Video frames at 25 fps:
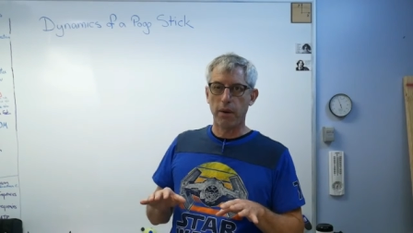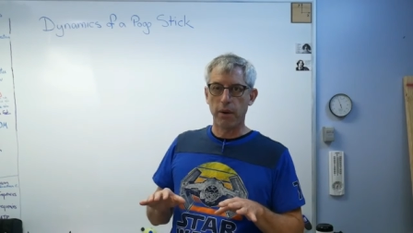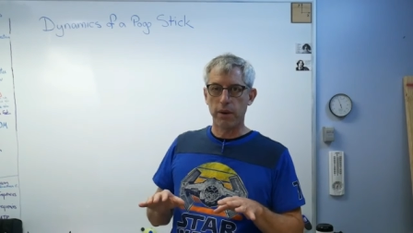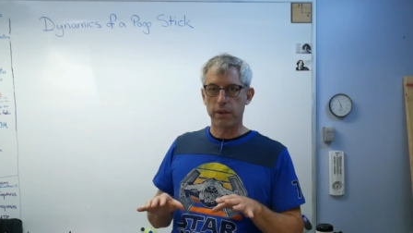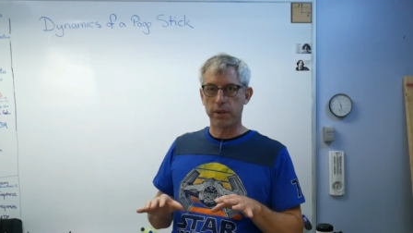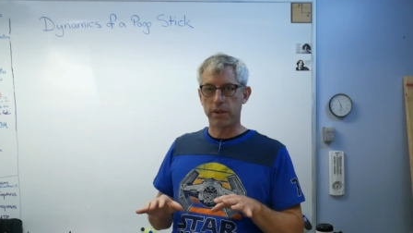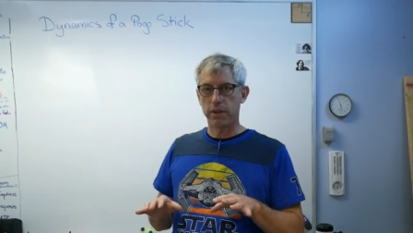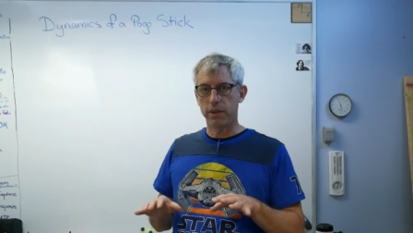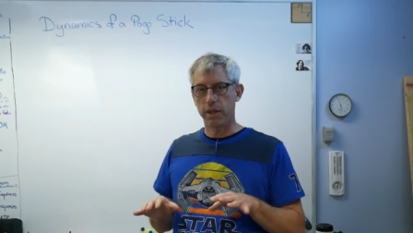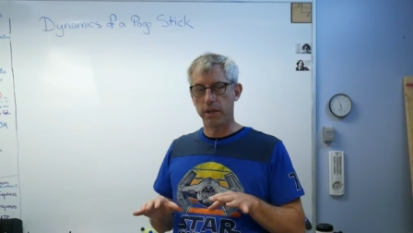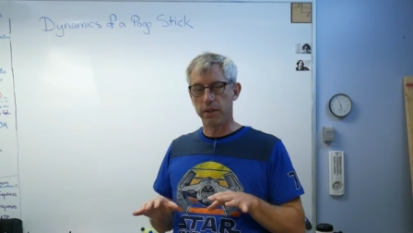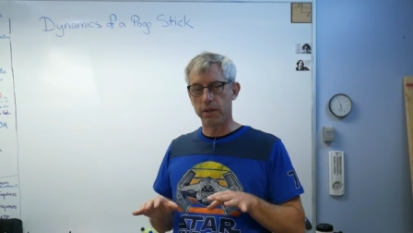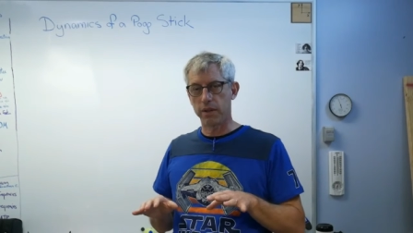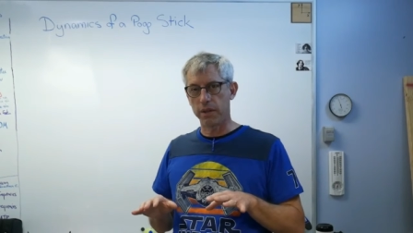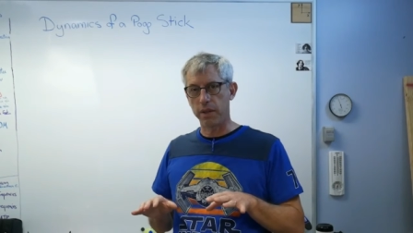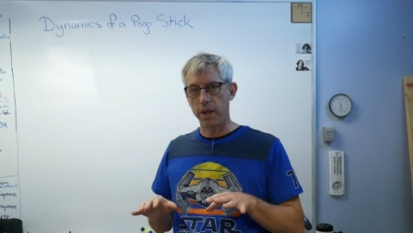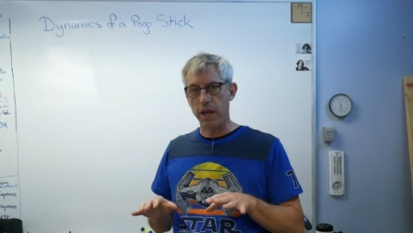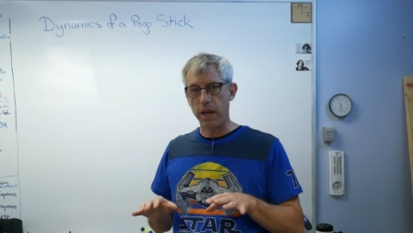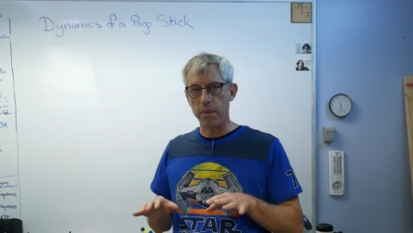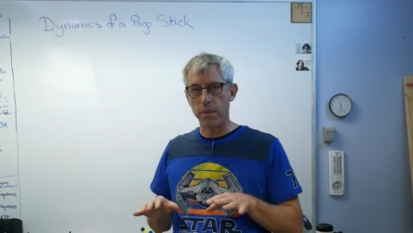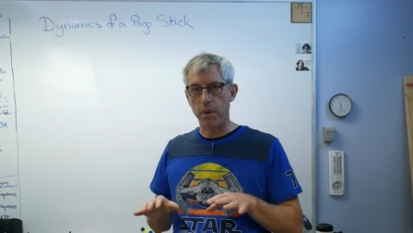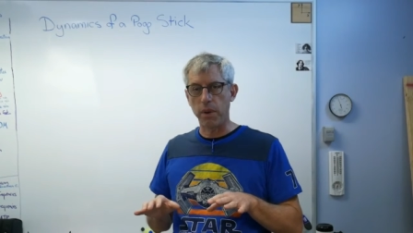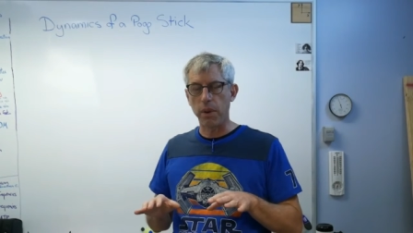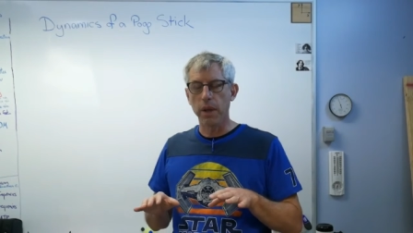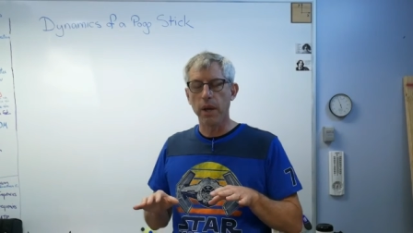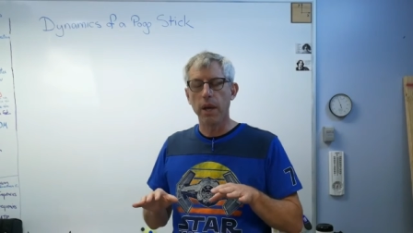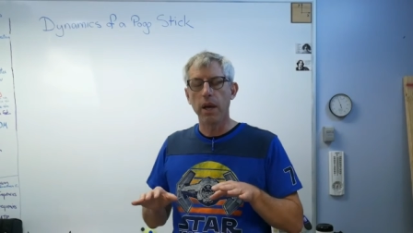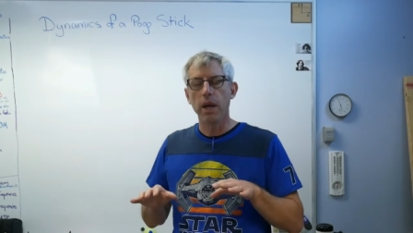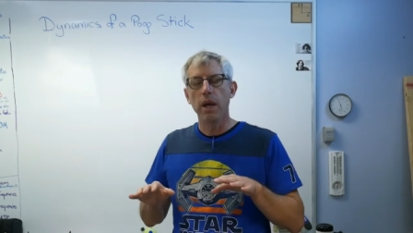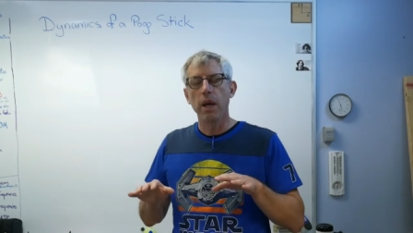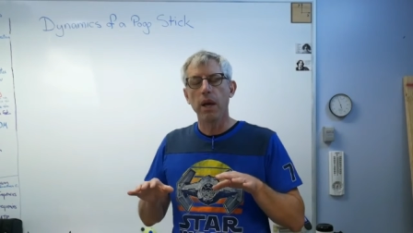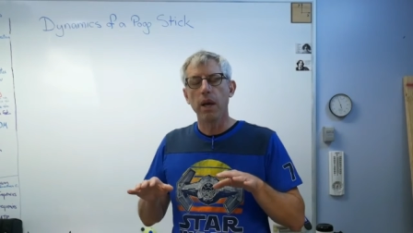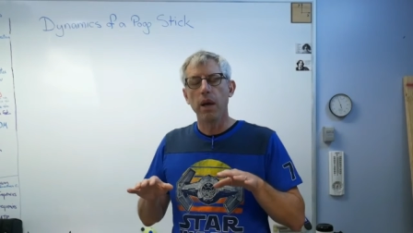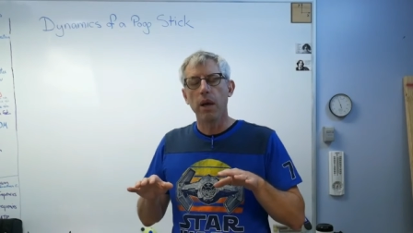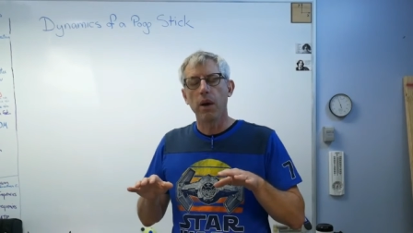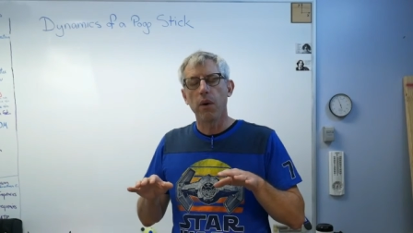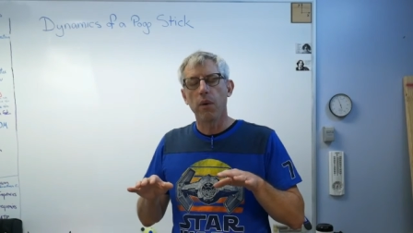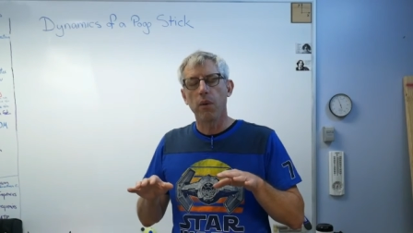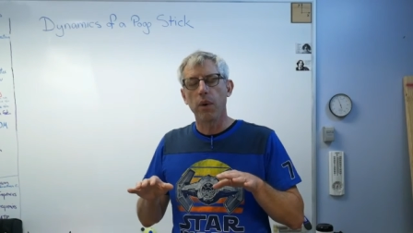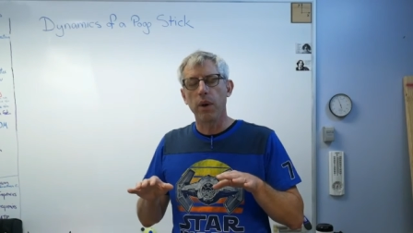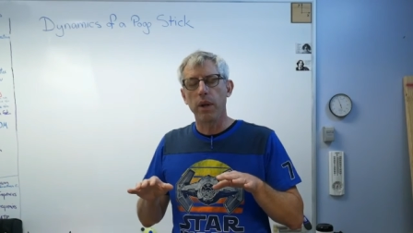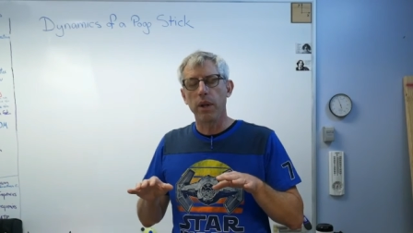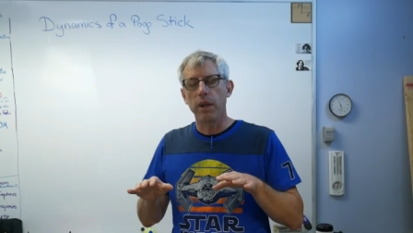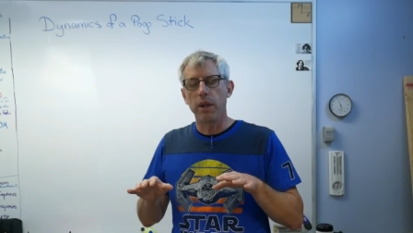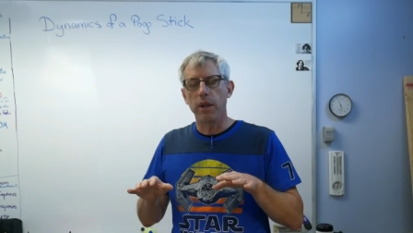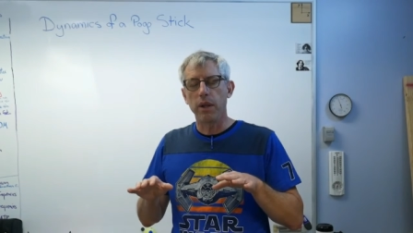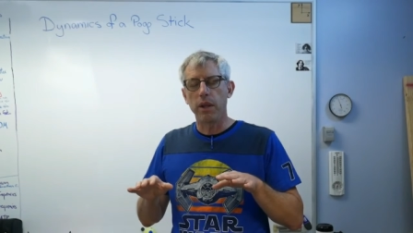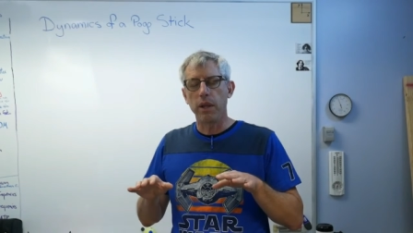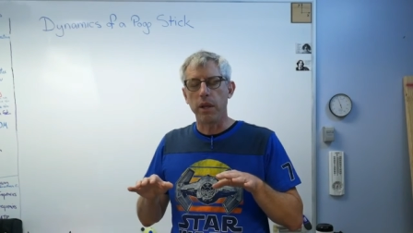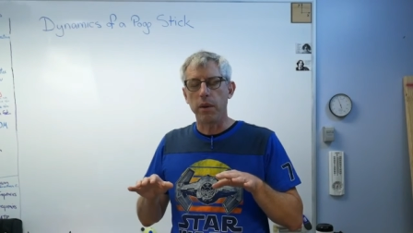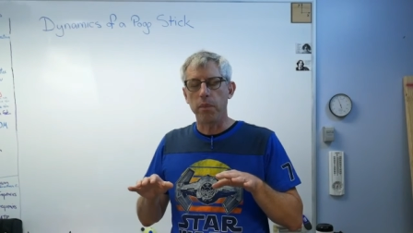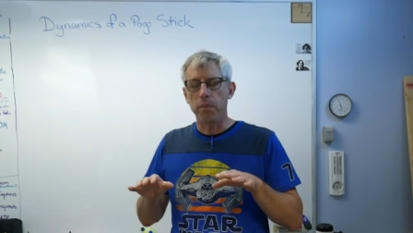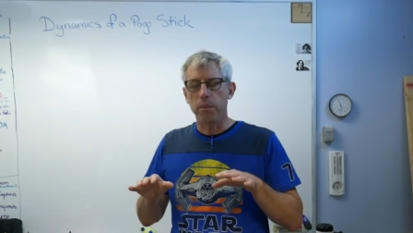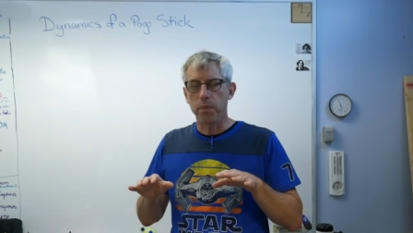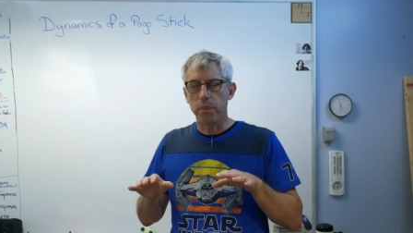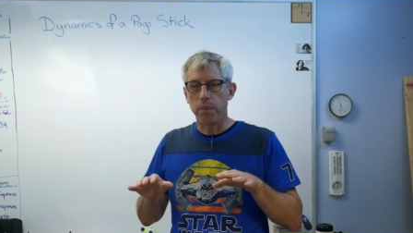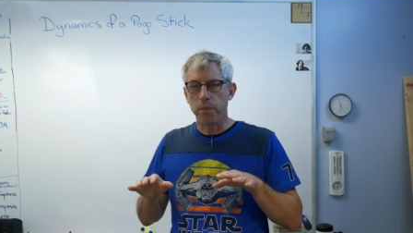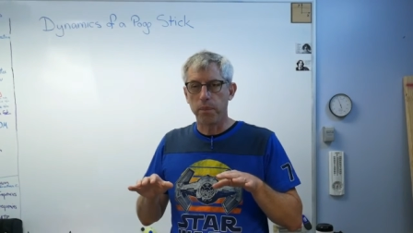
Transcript: it's, it's stable. When the